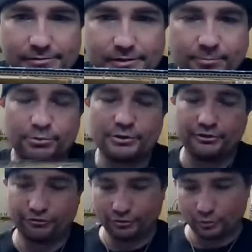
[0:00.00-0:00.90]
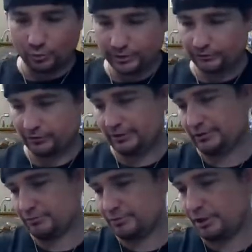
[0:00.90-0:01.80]
I'm pretty sure the wheel's a
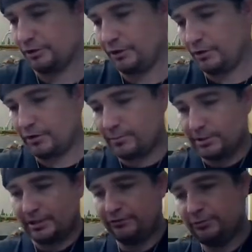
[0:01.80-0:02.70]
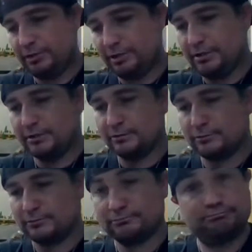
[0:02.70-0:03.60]
little dirty on it, but let's see what it
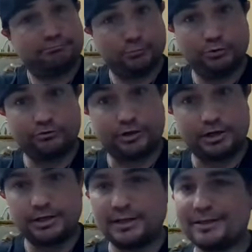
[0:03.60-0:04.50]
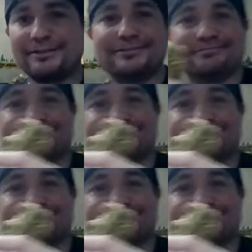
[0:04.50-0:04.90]
does. We'll try it together.